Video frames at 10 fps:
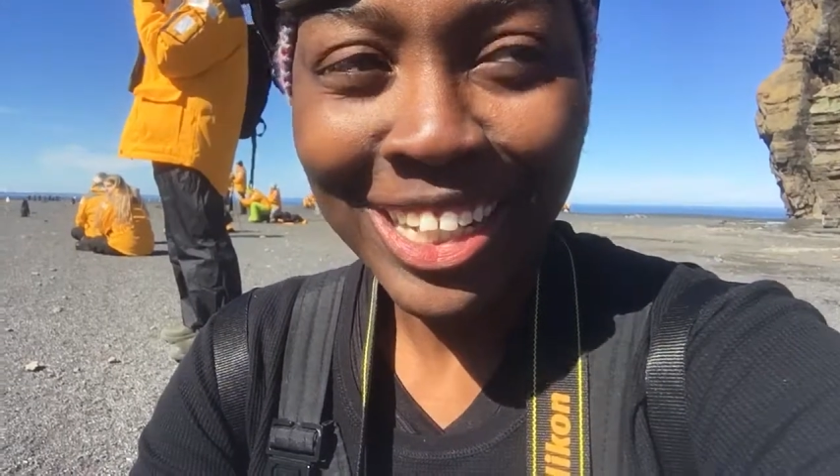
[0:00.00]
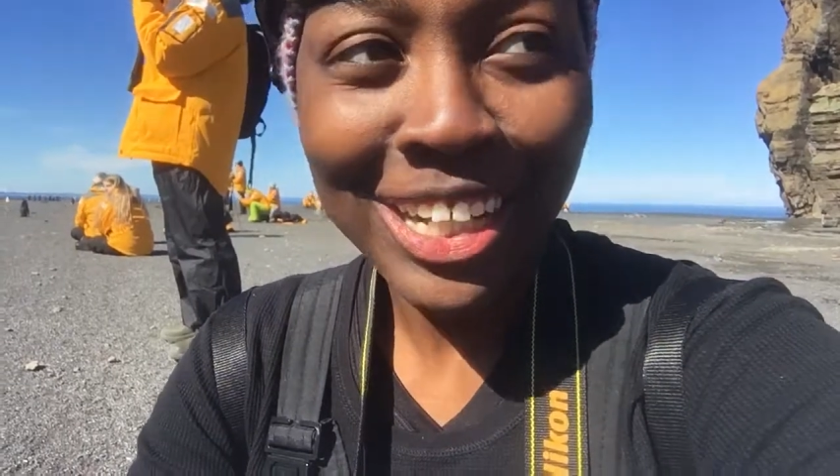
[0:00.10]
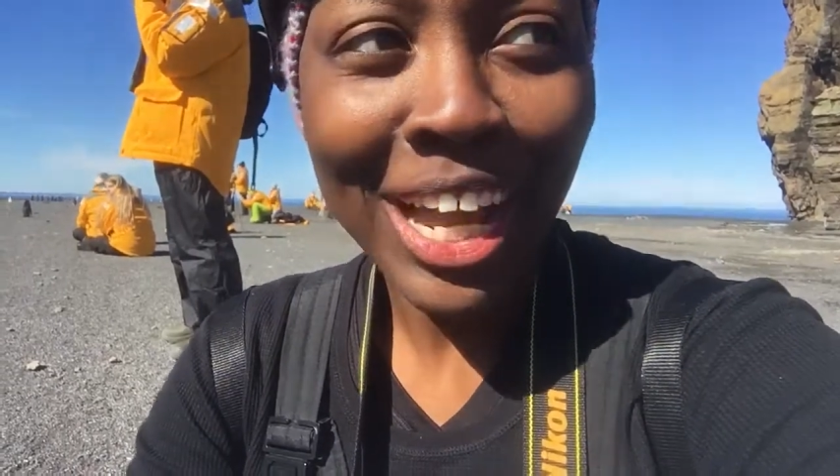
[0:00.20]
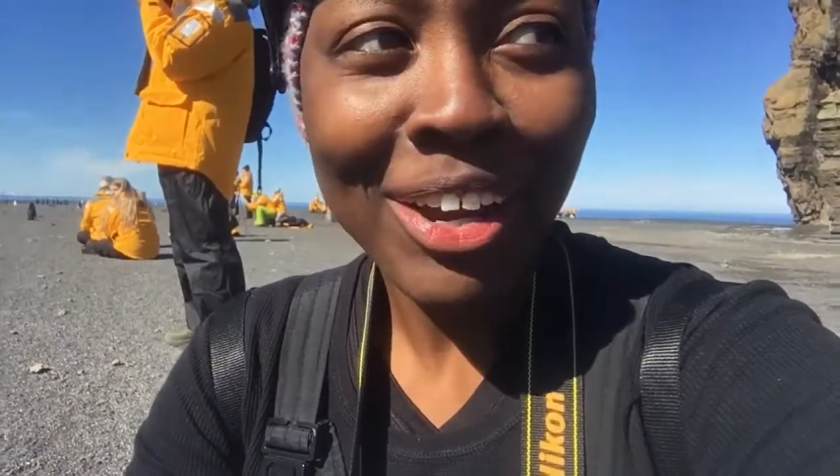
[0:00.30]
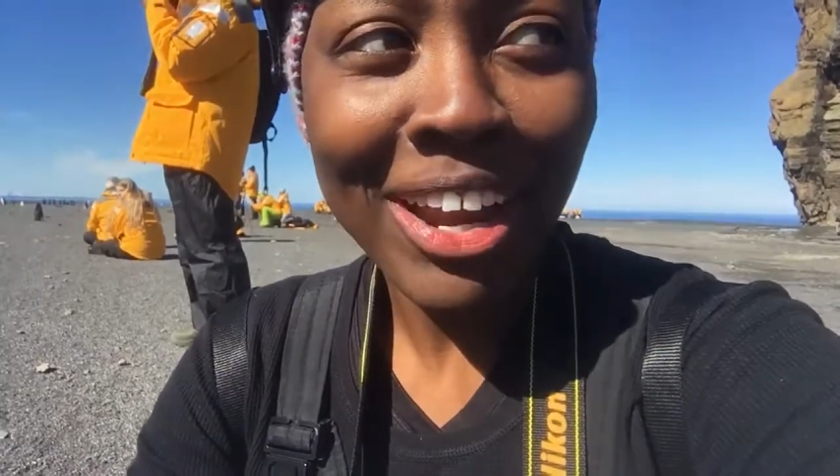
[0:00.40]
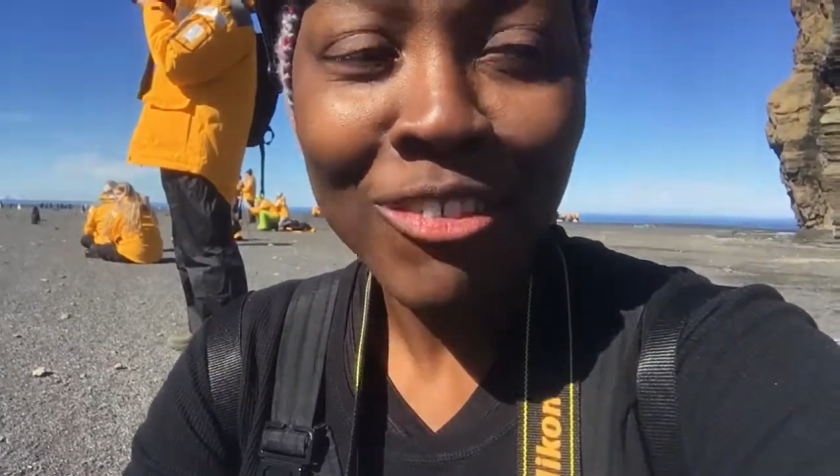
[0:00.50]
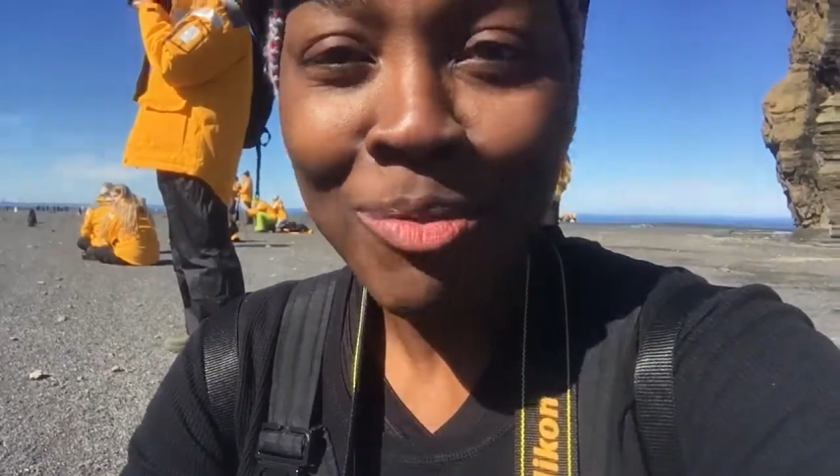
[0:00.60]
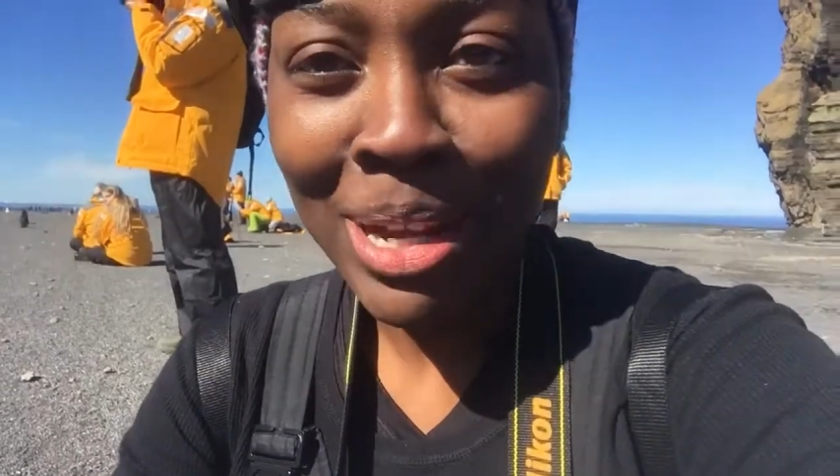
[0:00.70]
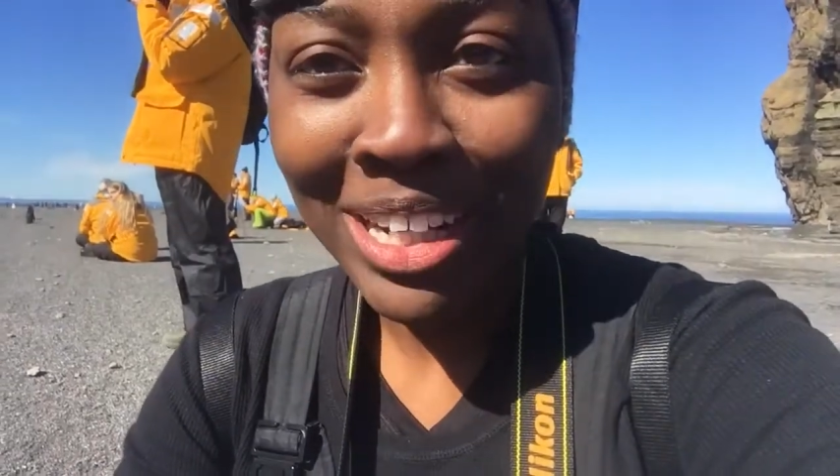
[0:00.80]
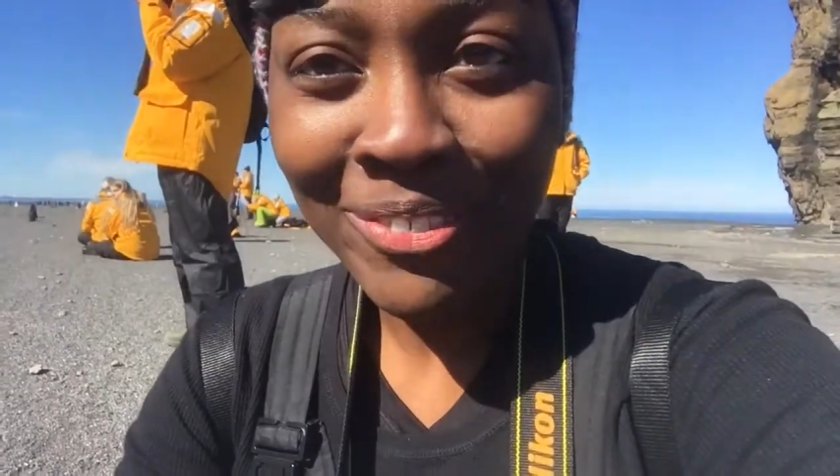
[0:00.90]
now
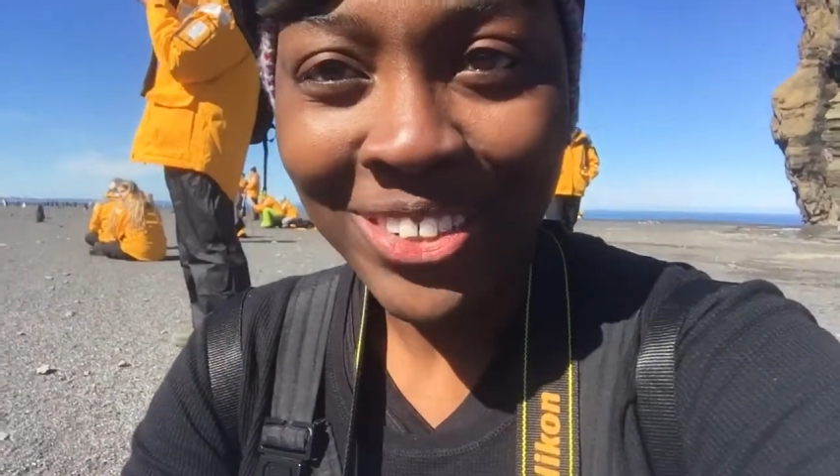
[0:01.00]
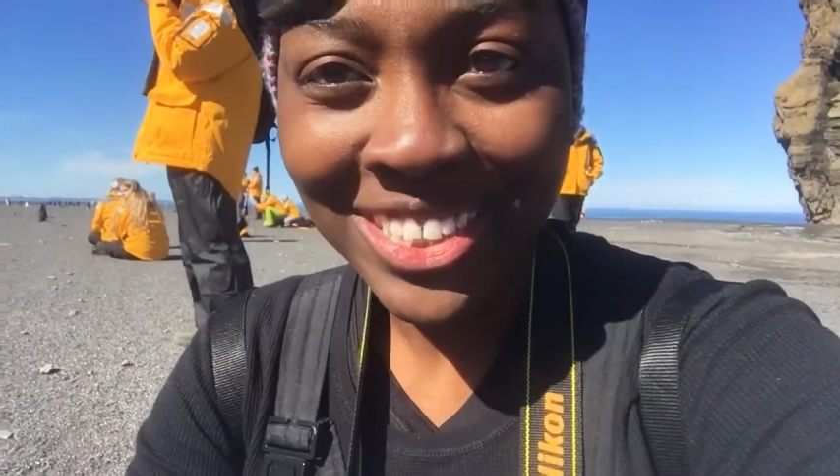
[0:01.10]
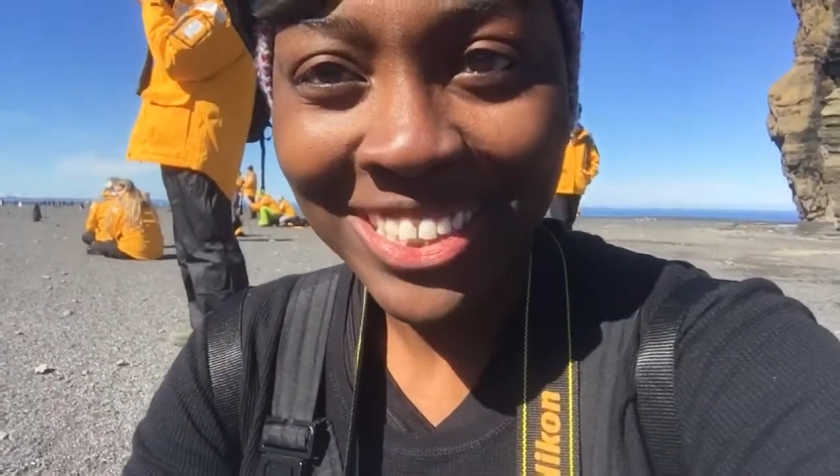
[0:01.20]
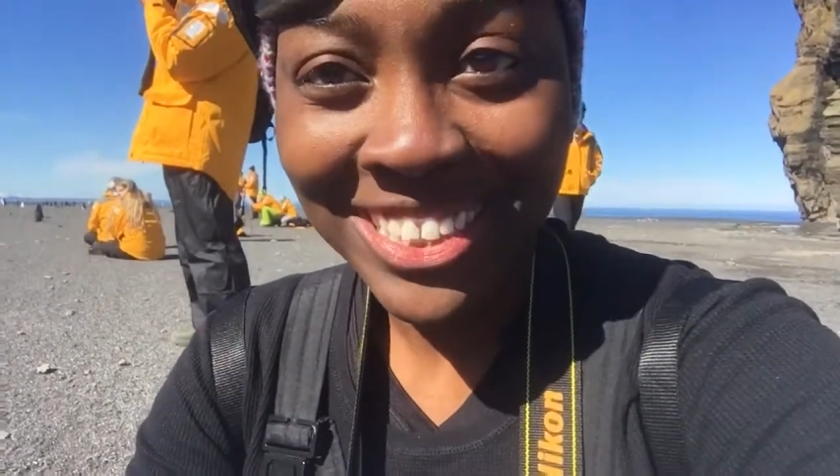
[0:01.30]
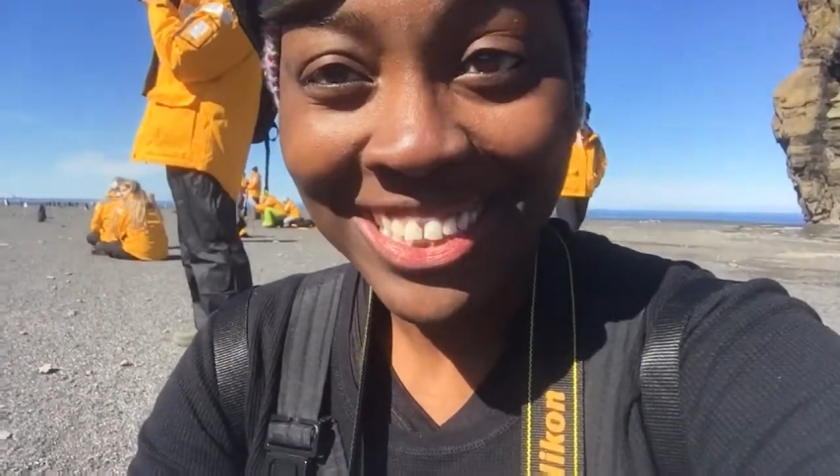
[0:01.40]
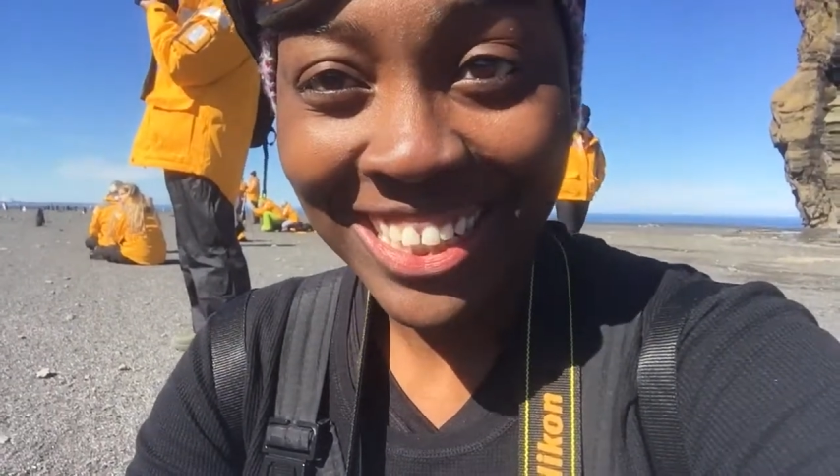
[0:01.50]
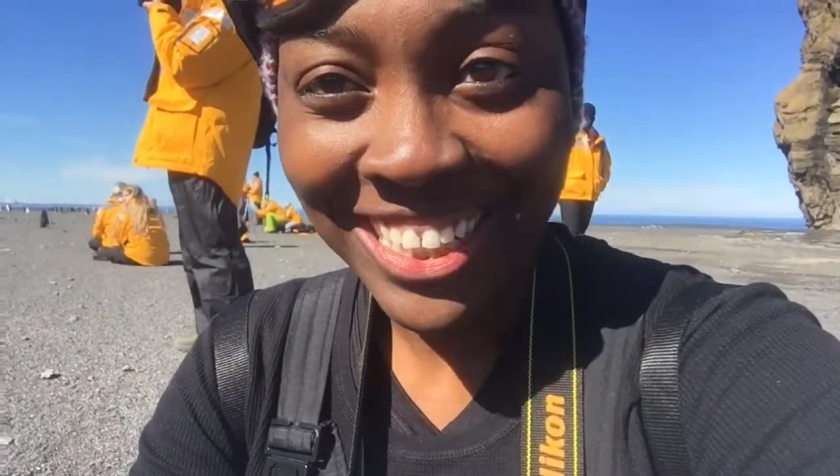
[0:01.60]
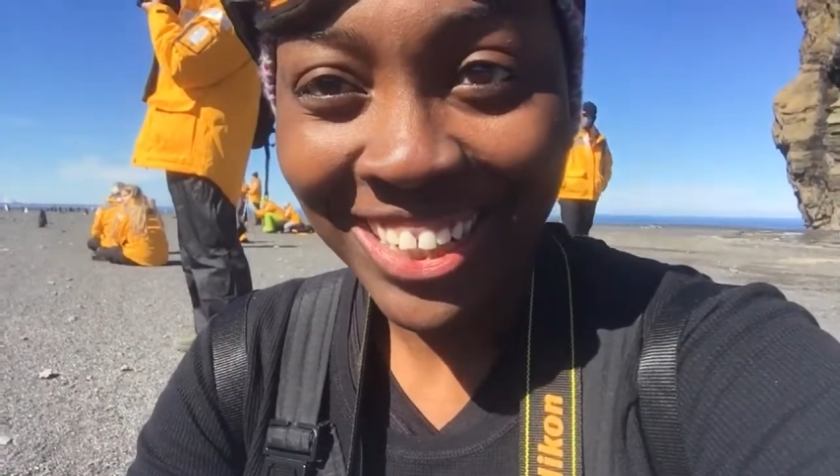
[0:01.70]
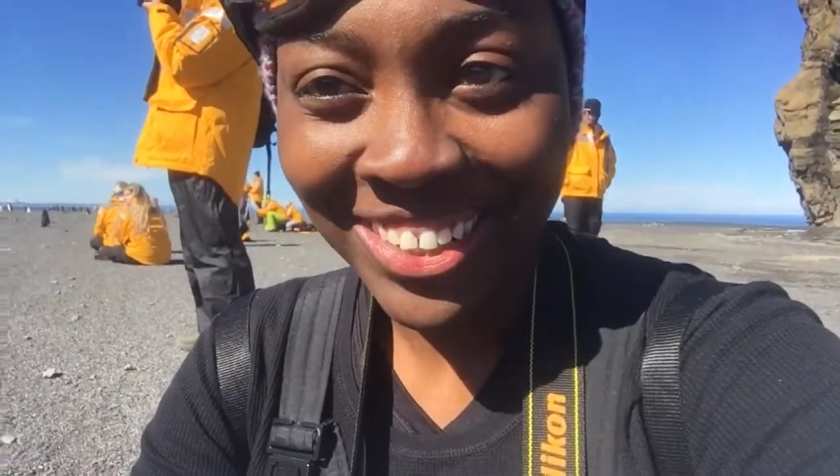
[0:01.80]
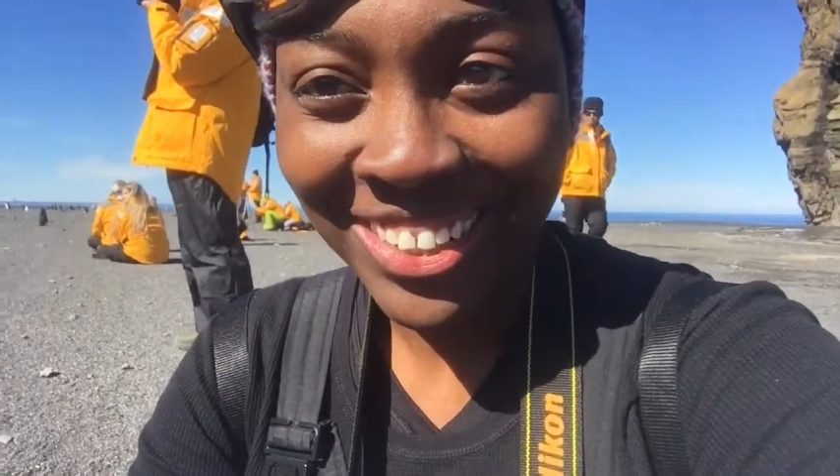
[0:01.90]
everybody wants to
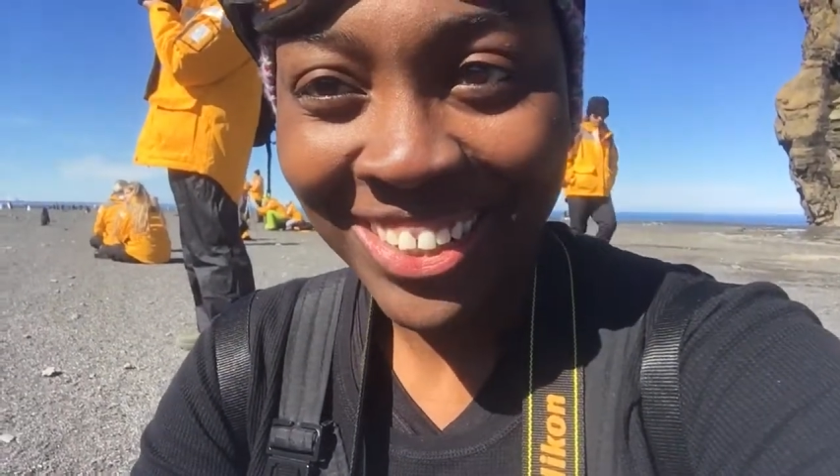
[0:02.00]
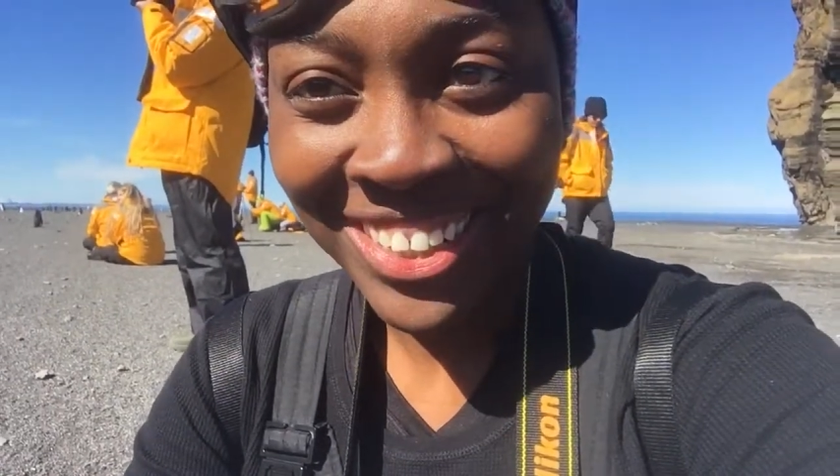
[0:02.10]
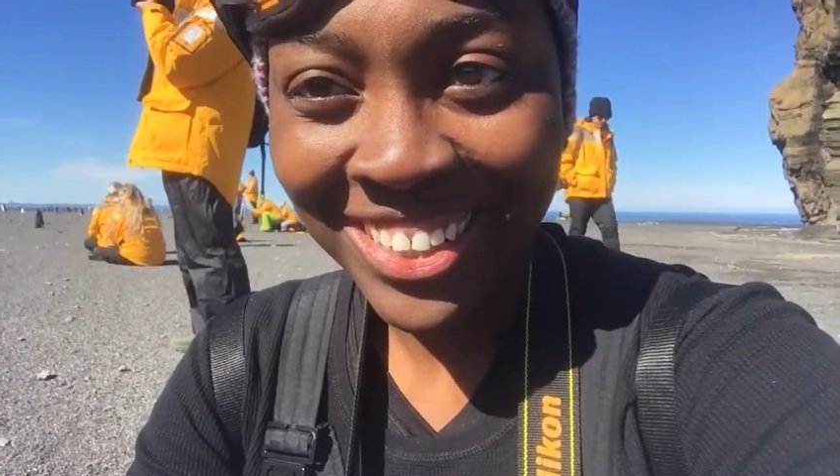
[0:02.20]
sit here.